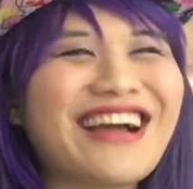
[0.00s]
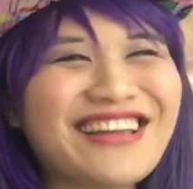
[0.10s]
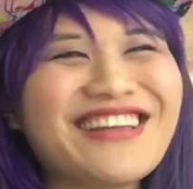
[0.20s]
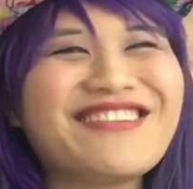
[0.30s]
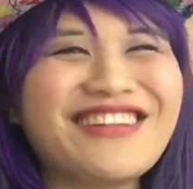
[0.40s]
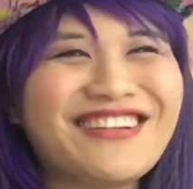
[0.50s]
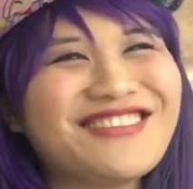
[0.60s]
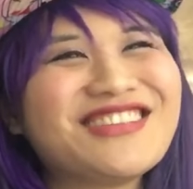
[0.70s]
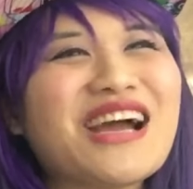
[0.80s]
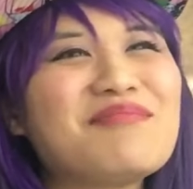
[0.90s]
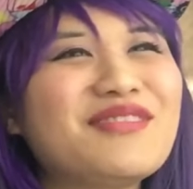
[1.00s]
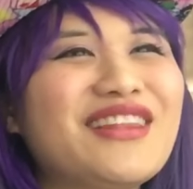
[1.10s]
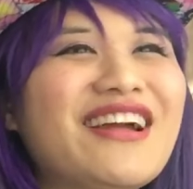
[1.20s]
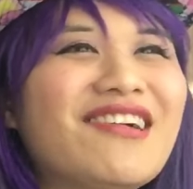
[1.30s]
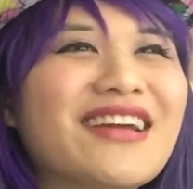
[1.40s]
Got a cute little chopper
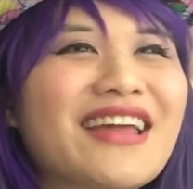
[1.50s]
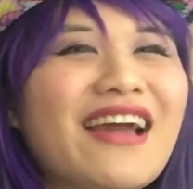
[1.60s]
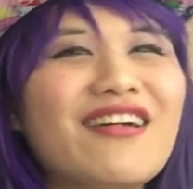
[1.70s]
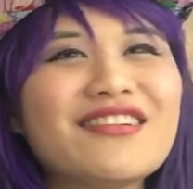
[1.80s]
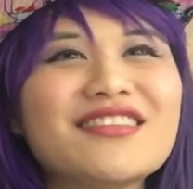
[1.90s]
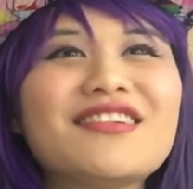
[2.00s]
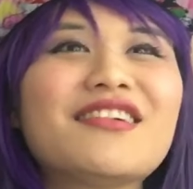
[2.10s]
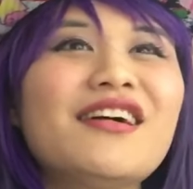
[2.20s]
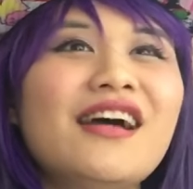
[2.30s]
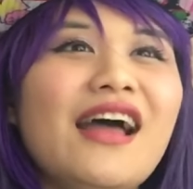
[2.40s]
there, and Kanato.